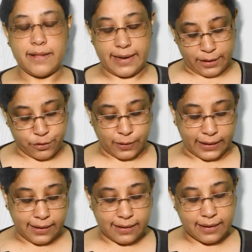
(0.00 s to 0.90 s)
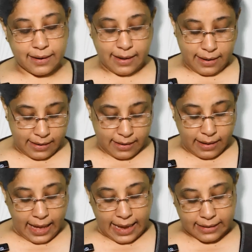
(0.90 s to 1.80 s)
next one.
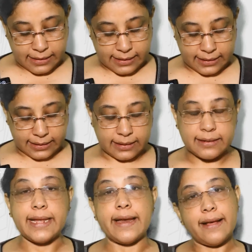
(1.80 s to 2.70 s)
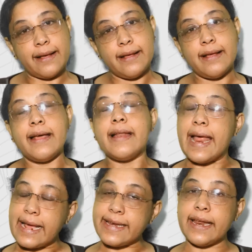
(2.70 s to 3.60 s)
And the
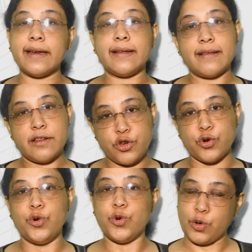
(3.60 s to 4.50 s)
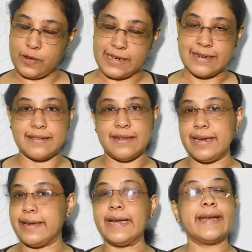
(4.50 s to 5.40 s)
later two questions
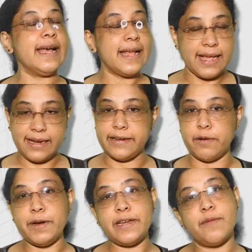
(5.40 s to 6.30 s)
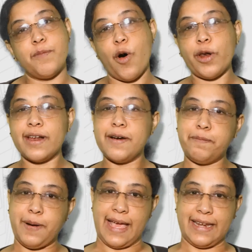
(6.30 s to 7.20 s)
need a little bit more
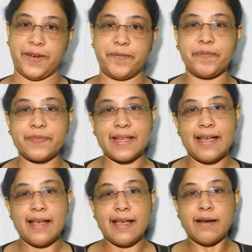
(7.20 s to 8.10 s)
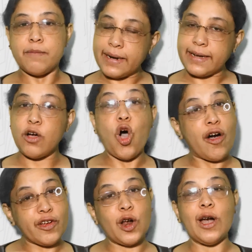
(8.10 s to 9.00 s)
planning. But
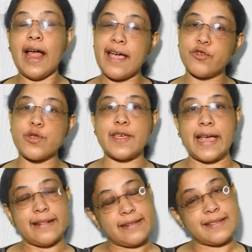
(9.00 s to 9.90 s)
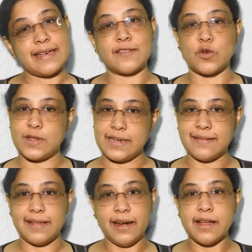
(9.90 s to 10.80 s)
overall, I would say the CS
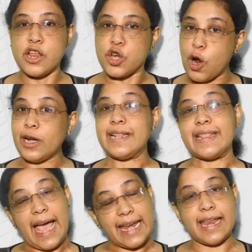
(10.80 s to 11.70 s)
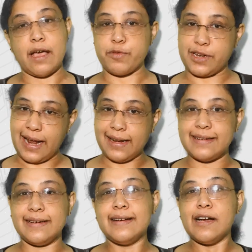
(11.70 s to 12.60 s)
questions are not that
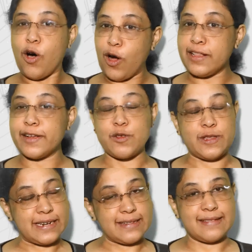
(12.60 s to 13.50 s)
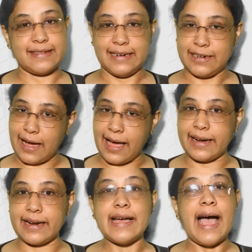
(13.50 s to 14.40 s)
abstract. All the questions
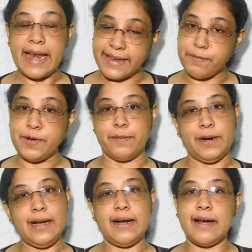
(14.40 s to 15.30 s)
are attemptable,